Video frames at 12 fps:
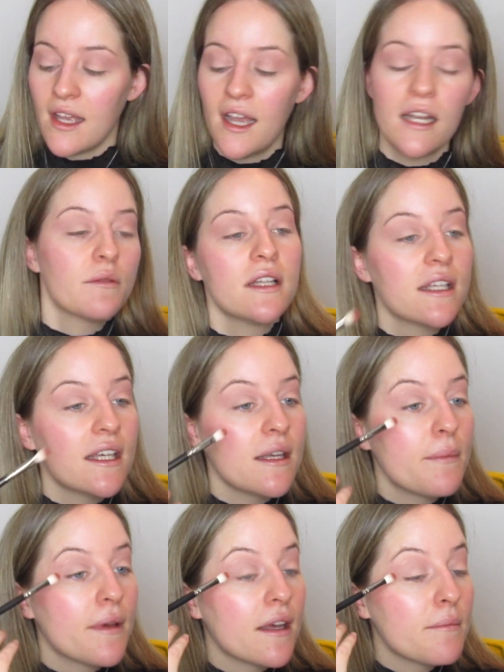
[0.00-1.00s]
and I'm going to
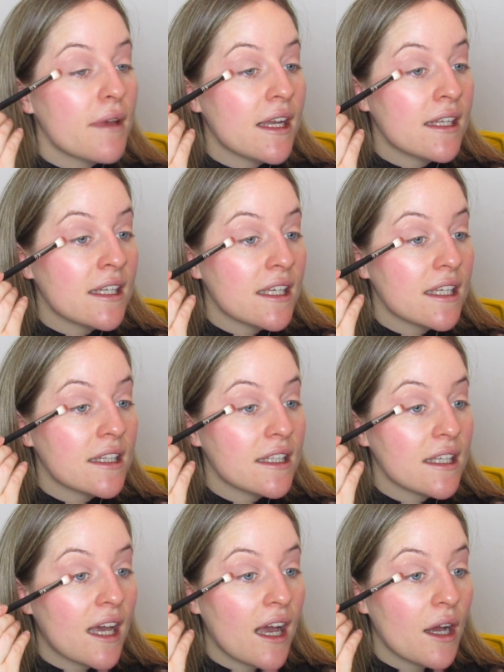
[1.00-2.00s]
keep it mainly in
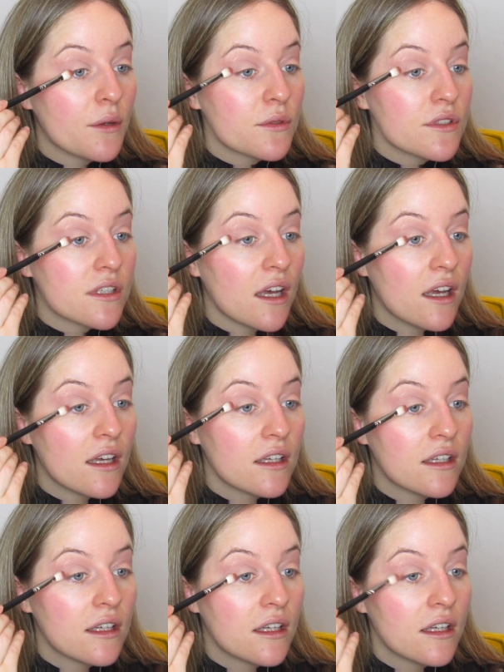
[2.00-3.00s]
the outer
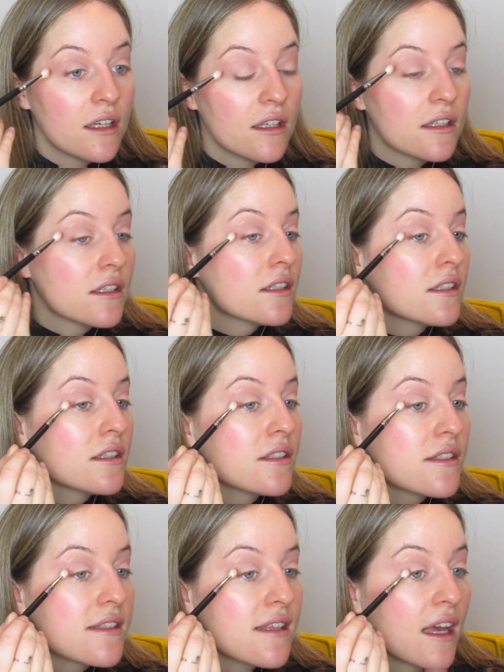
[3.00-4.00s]

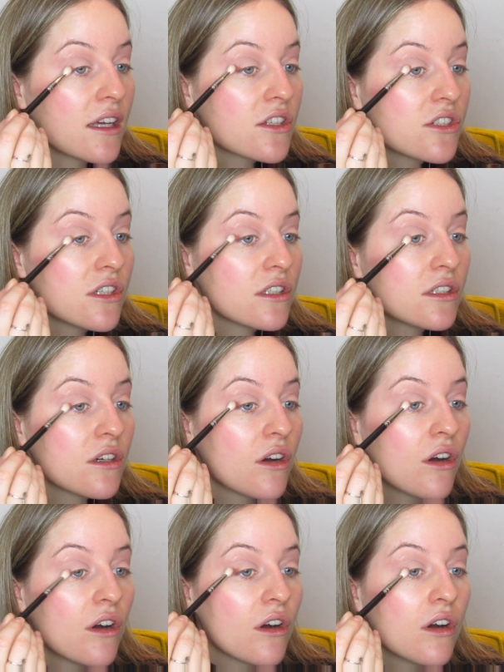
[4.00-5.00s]
section
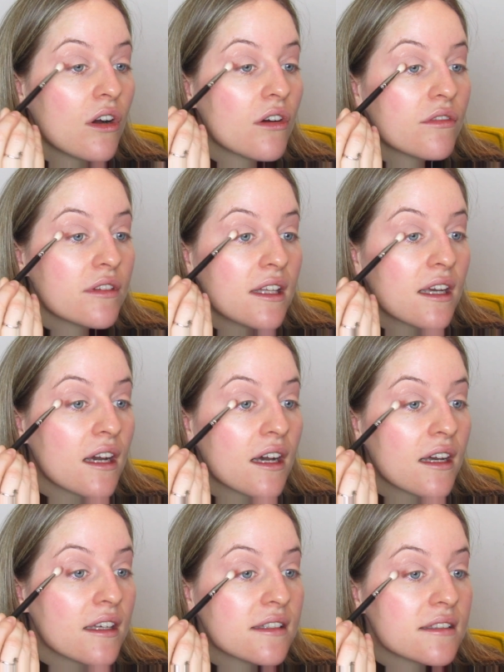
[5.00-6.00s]
of the
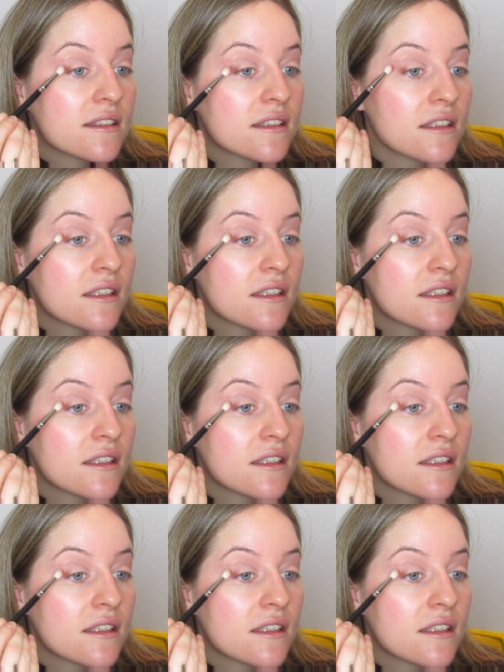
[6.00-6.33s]
eyes,